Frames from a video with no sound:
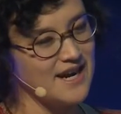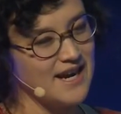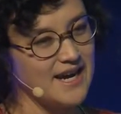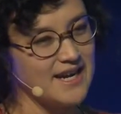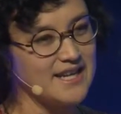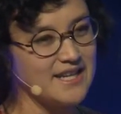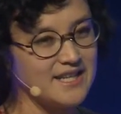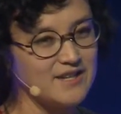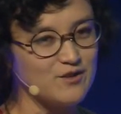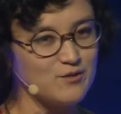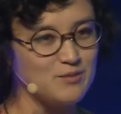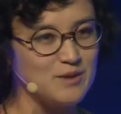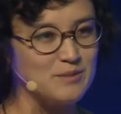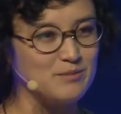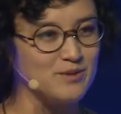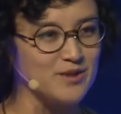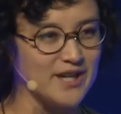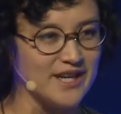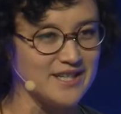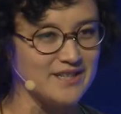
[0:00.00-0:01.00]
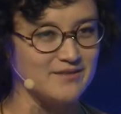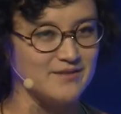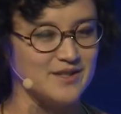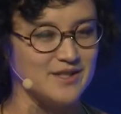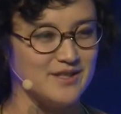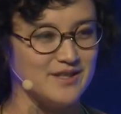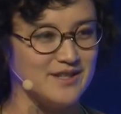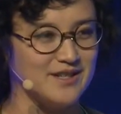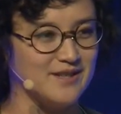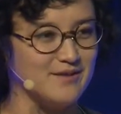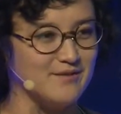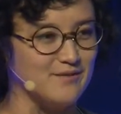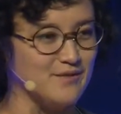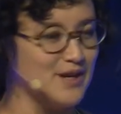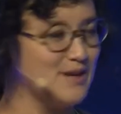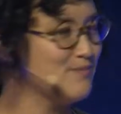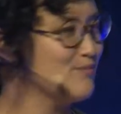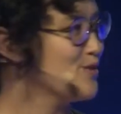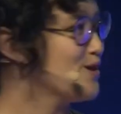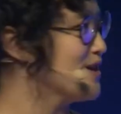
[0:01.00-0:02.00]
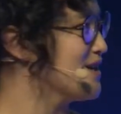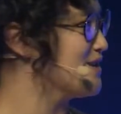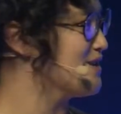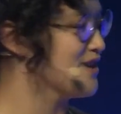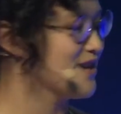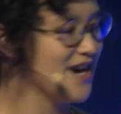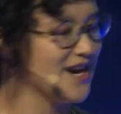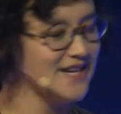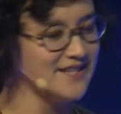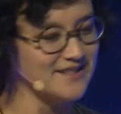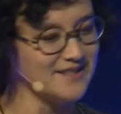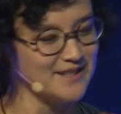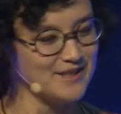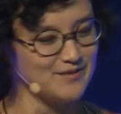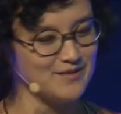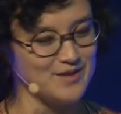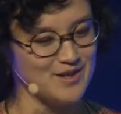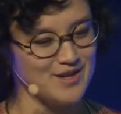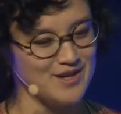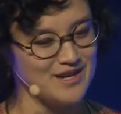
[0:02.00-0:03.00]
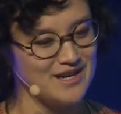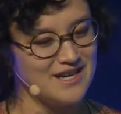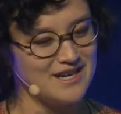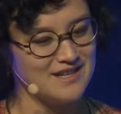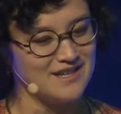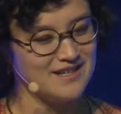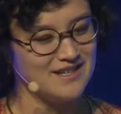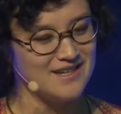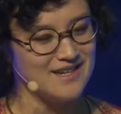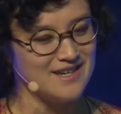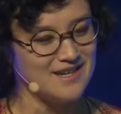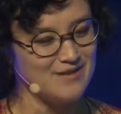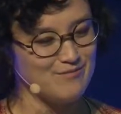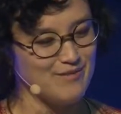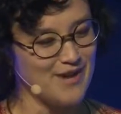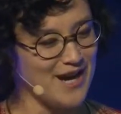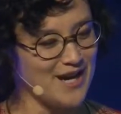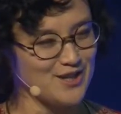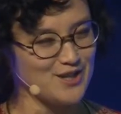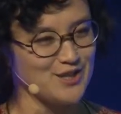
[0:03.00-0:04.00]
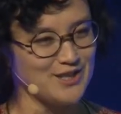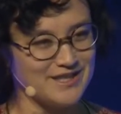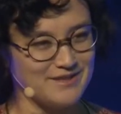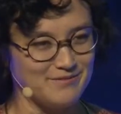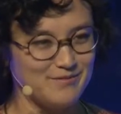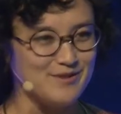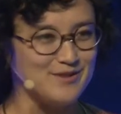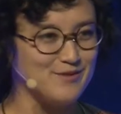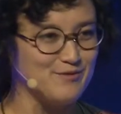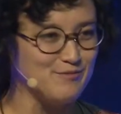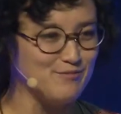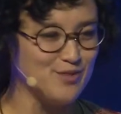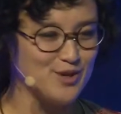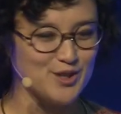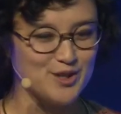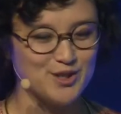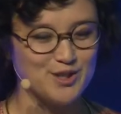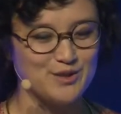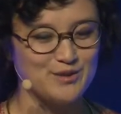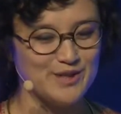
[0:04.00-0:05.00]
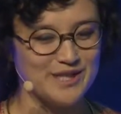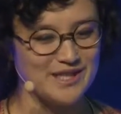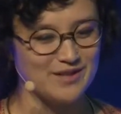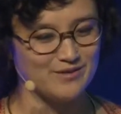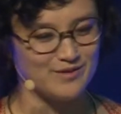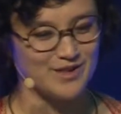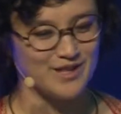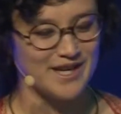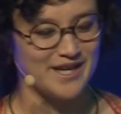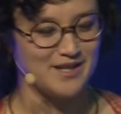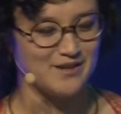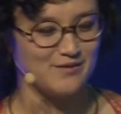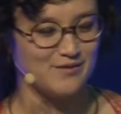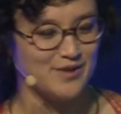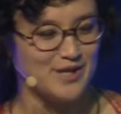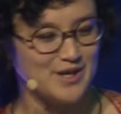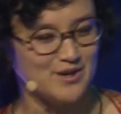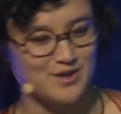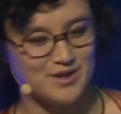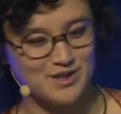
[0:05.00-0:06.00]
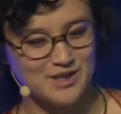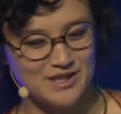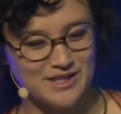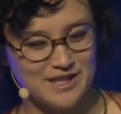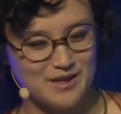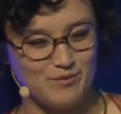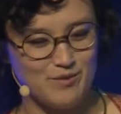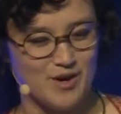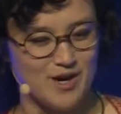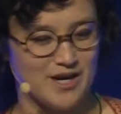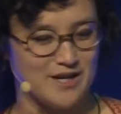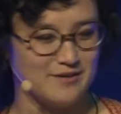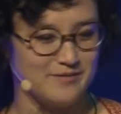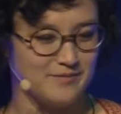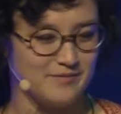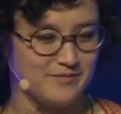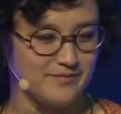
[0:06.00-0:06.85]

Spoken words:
And it gives people kind of a framework or guidance for actually pursuing the kind of recourse that they want.